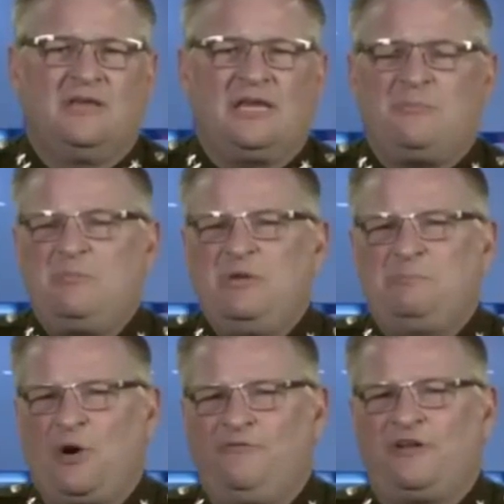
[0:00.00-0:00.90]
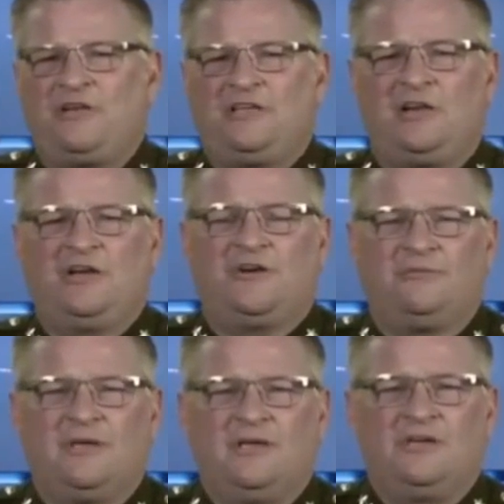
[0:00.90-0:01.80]
And let me be perfectly
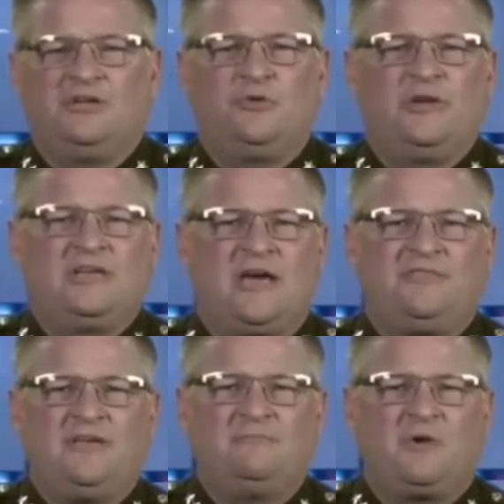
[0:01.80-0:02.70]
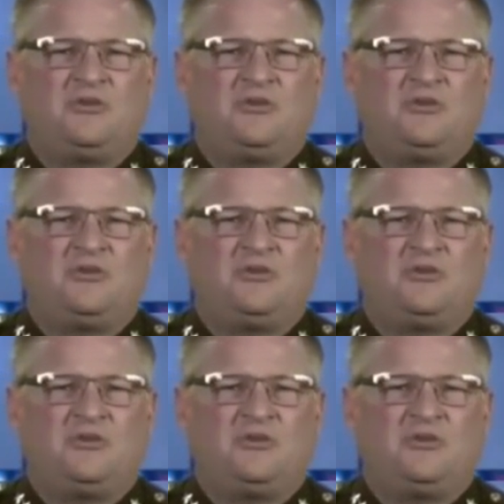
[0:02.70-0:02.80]
clear, doing nothing